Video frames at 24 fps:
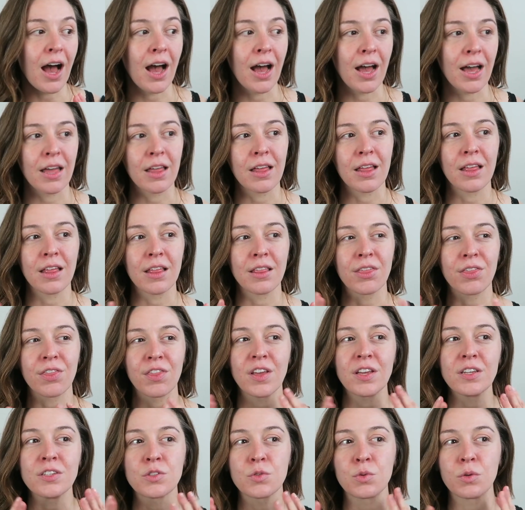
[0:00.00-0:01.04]
uh, it,
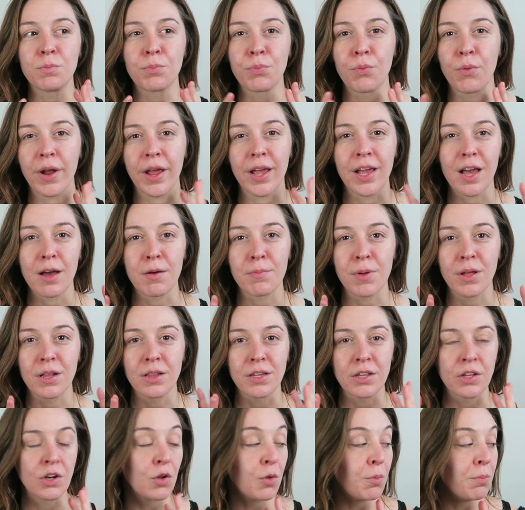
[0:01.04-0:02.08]
things would break up a
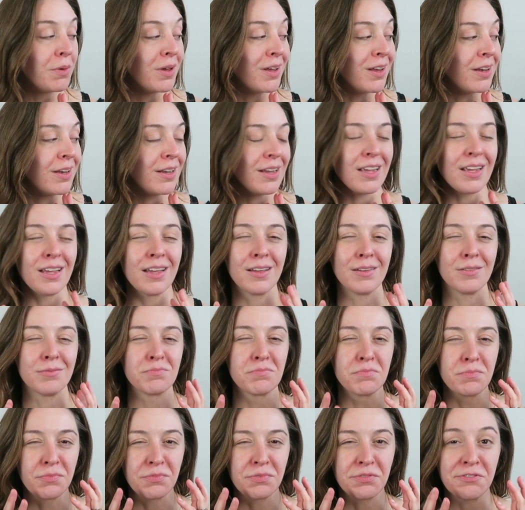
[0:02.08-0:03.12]
little bit
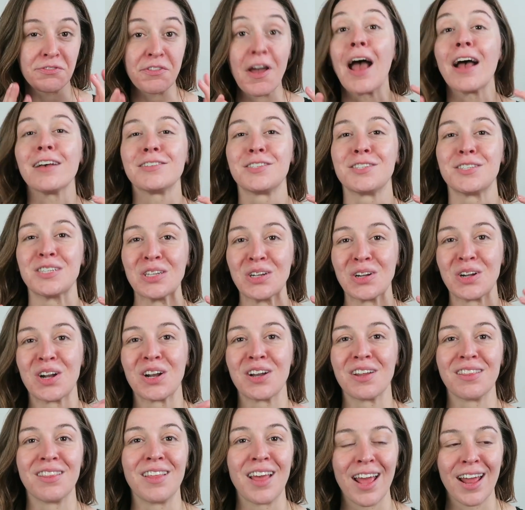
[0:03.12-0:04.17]

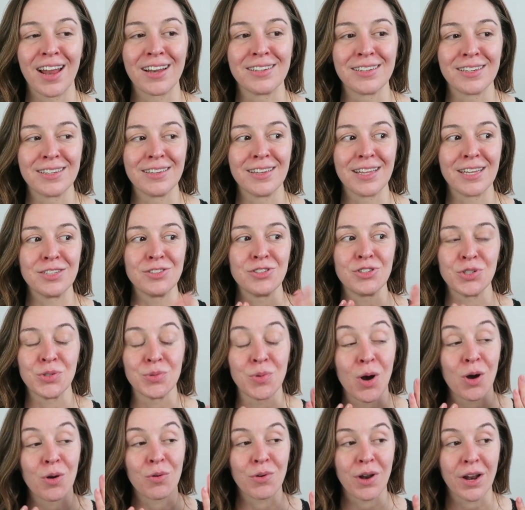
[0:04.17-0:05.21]
faster than they
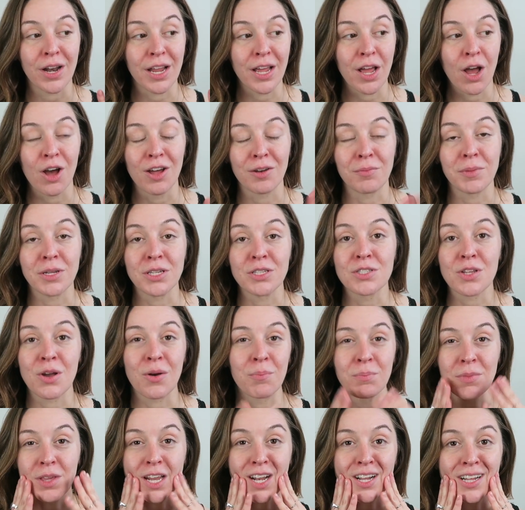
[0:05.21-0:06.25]
do already on me. So
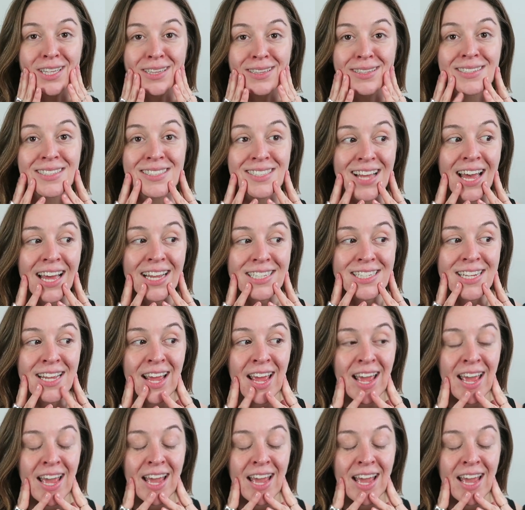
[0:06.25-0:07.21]
I'm gonna let this set